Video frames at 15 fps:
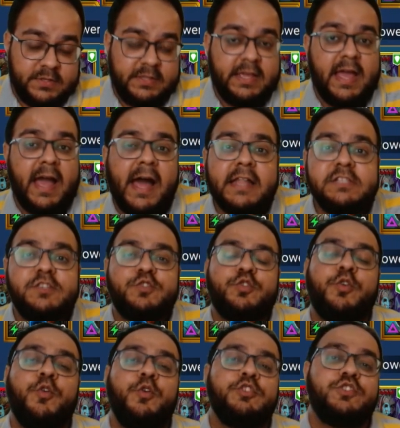The ads
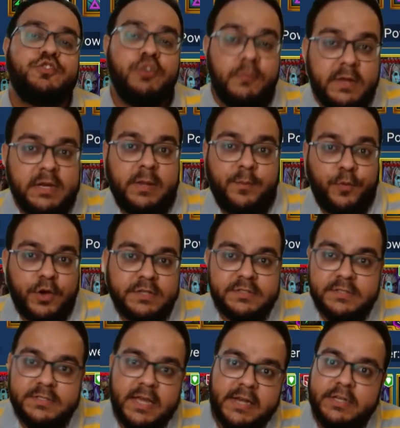throw so many
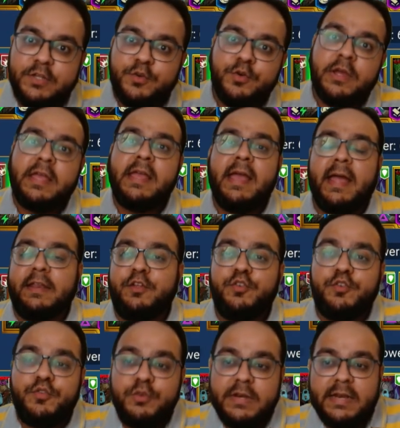poisons at you, and you
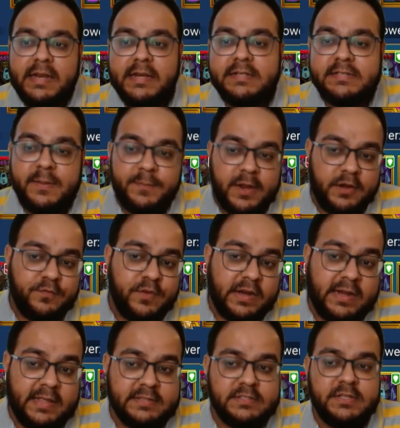do need some kind of a
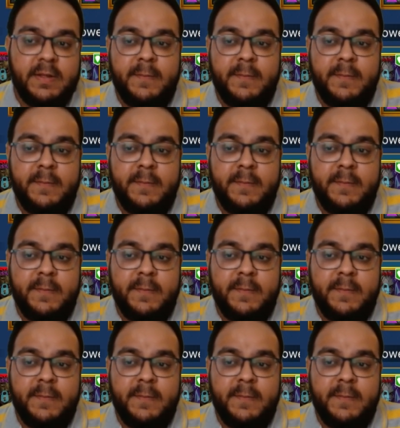cleanse.